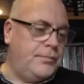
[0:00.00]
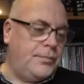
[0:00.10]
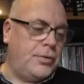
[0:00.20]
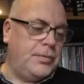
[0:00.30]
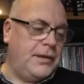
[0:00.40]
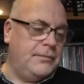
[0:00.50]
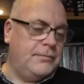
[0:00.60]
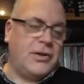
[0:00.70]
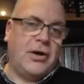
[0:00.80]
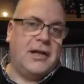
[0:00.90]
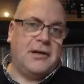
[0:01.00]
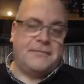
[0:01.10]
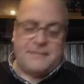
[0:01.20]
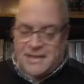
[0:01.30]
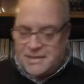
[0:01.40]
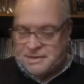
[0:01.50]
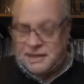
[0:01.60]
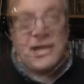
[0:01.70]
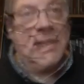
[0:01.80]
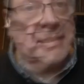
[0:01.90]
Probably diehard fans
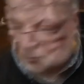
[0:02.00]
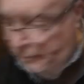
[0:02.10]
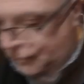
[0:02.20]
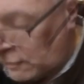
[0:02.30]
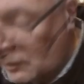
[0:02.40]
and collectors.